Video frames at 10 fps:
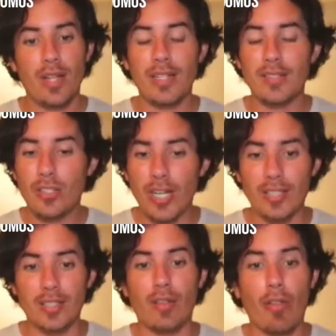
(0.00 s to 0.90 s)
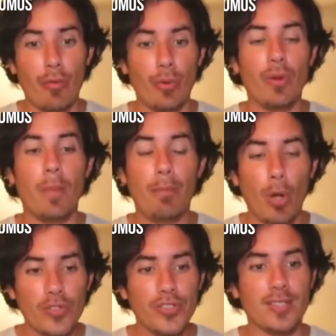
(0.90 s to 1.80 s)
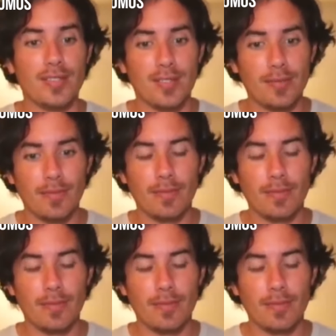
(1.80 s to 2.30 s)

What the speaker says: that is connected through pulses.